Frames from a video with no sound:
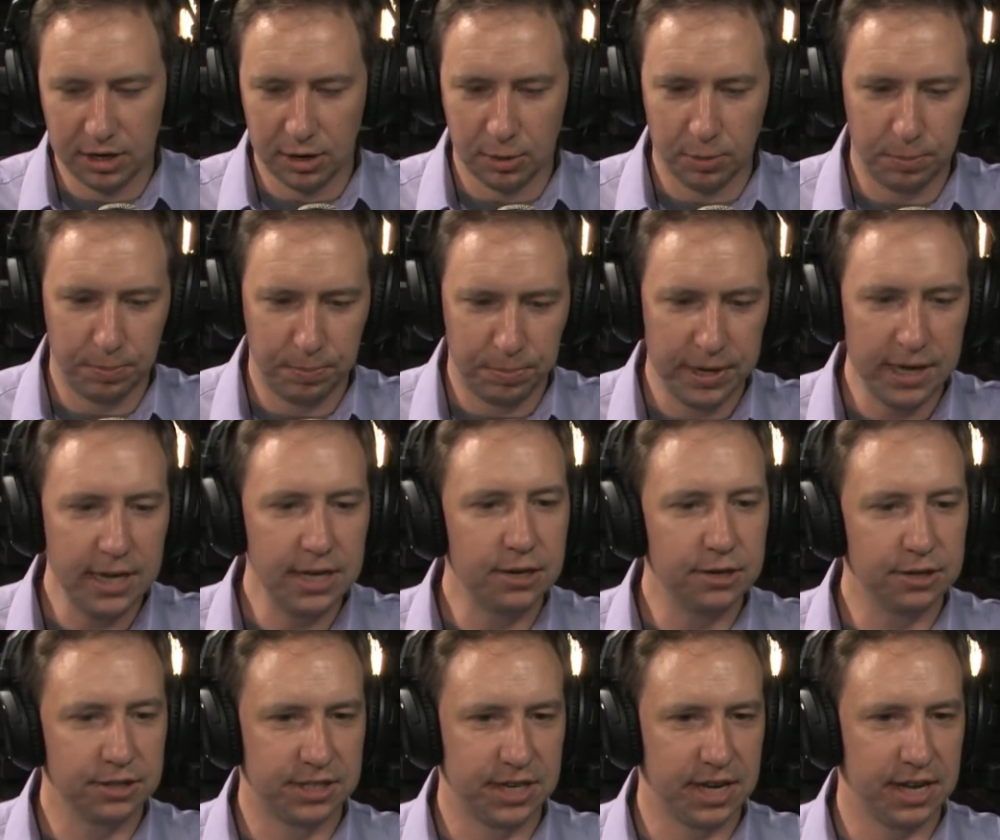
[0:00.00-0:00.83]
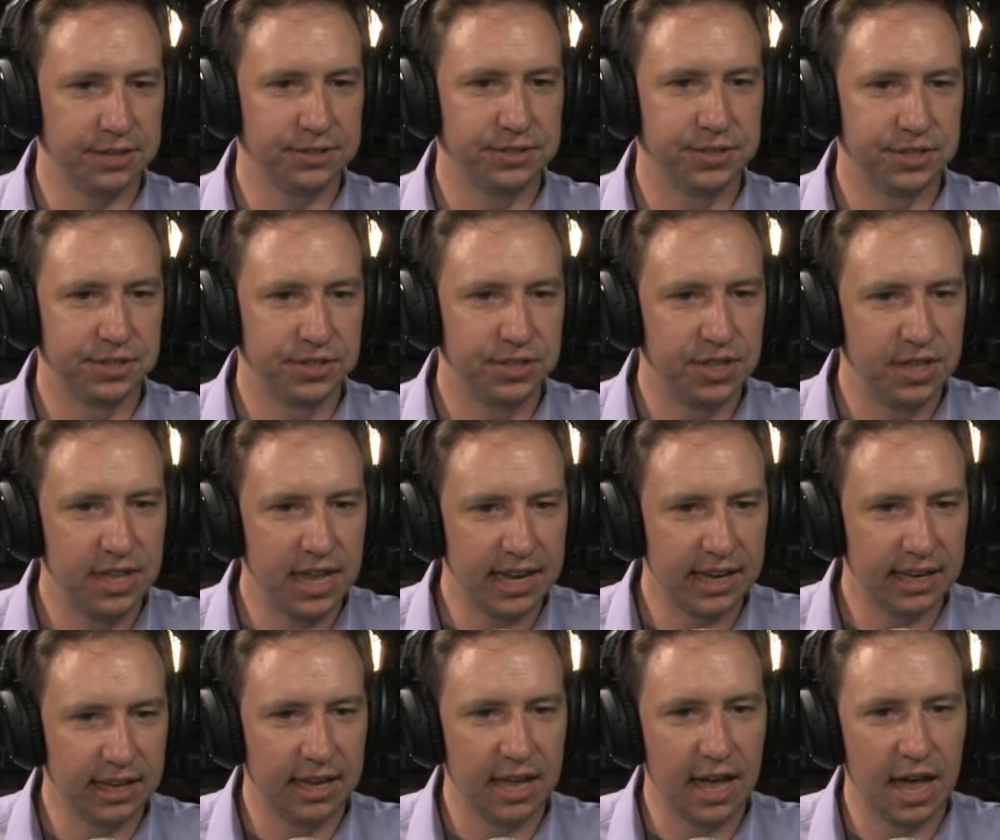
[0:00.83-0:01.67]
Peter tells us
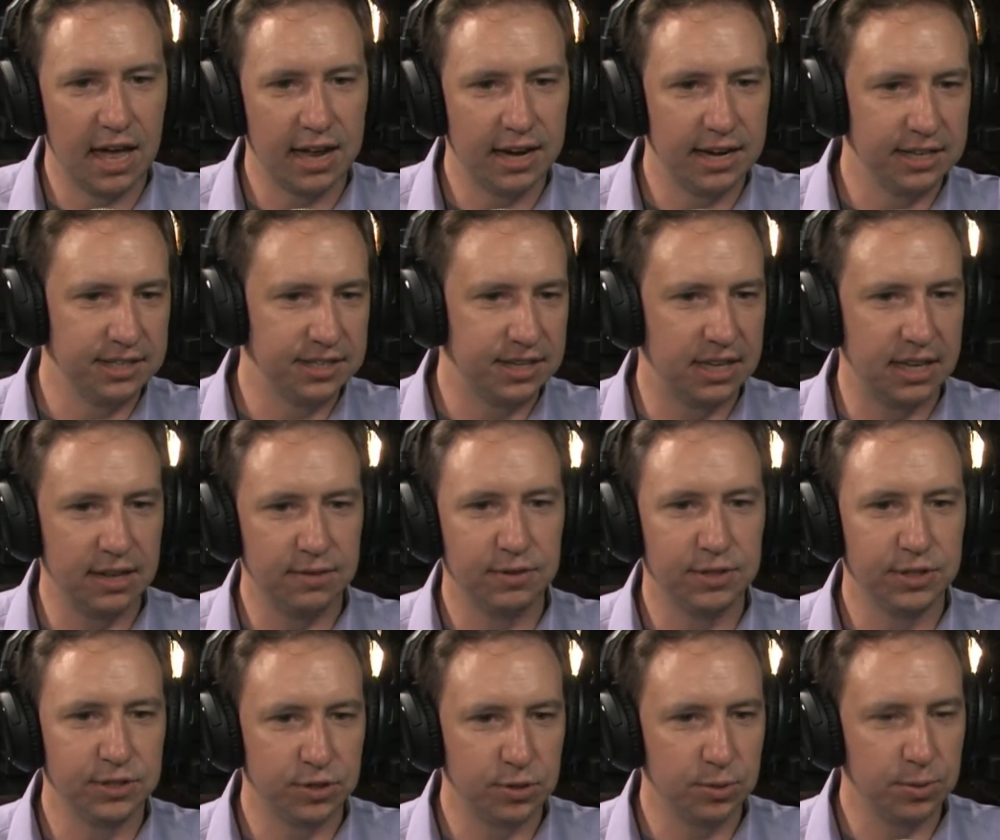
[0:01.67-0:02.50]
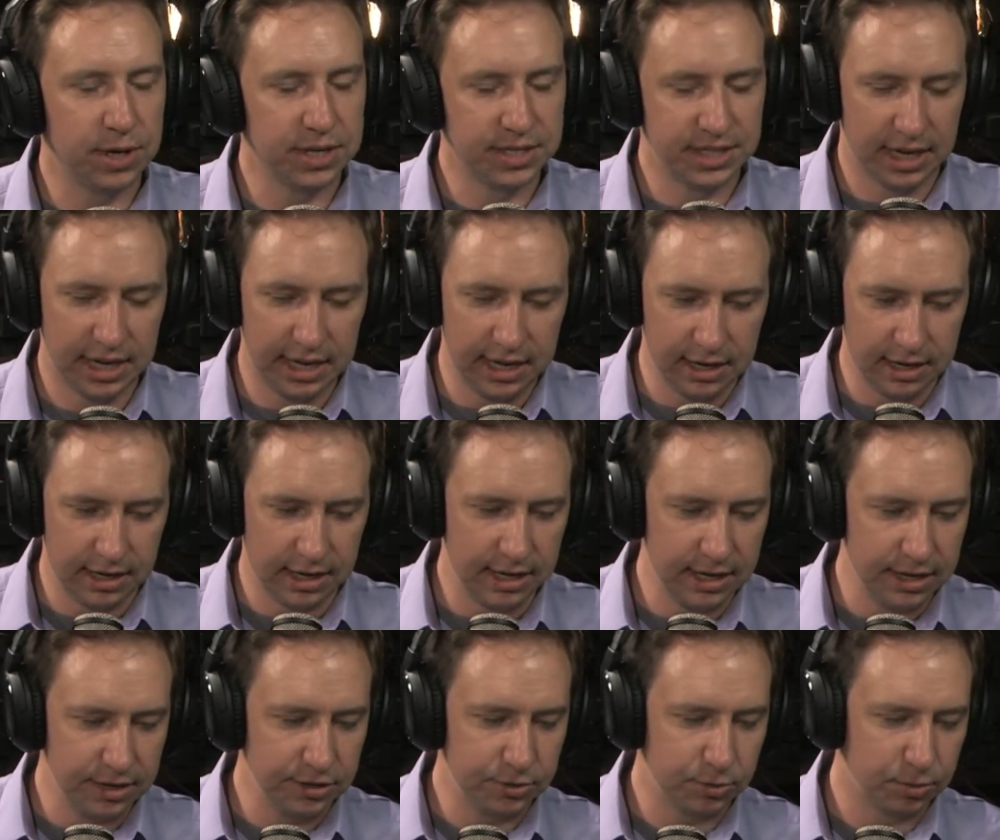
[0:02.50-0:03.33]
that God has given to us in
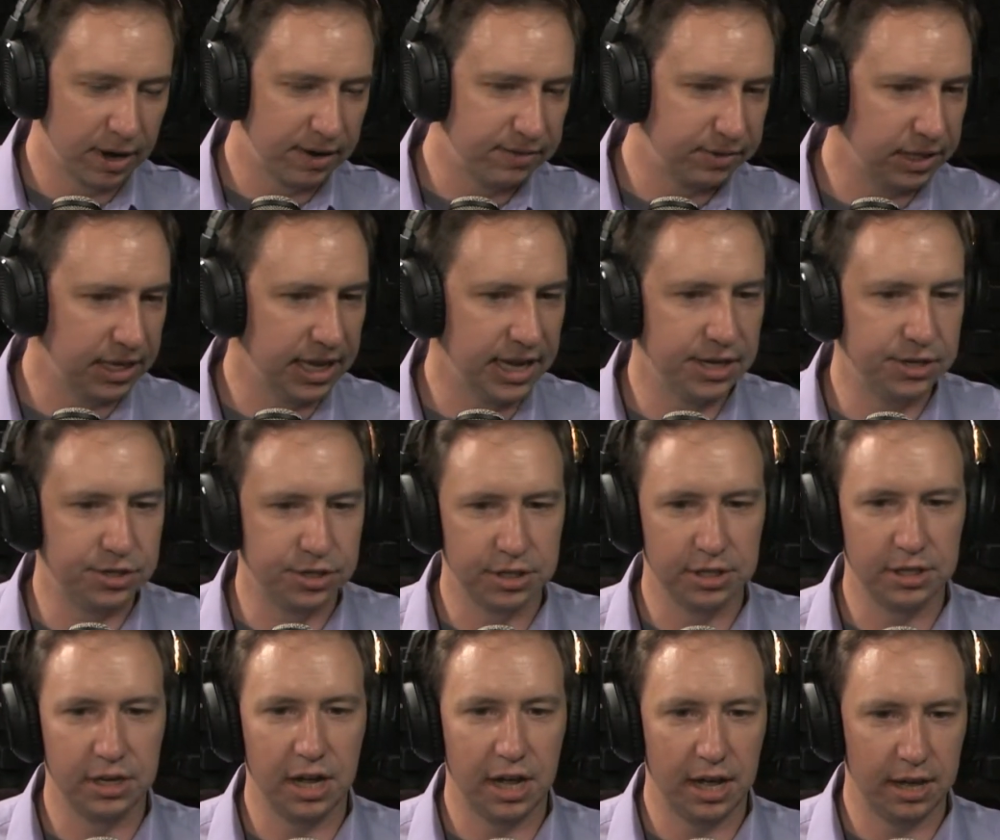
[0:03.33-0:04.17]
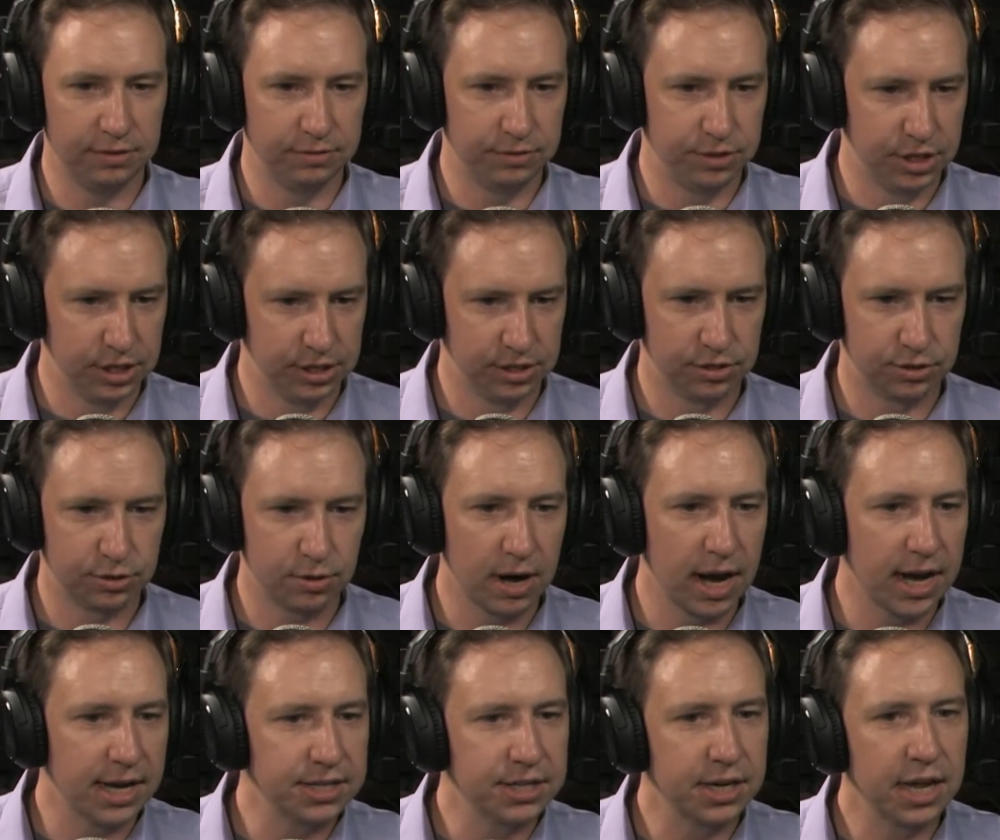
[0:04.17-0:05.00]
his revelation of Jesus
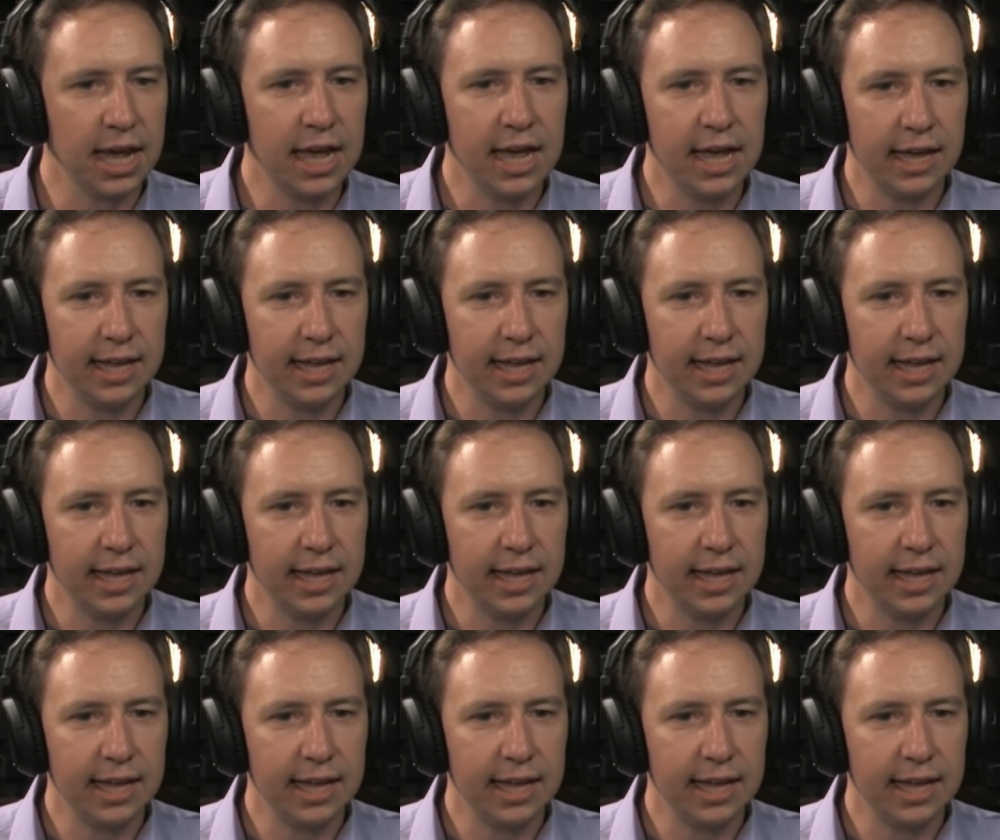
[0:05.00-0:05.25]
Christ,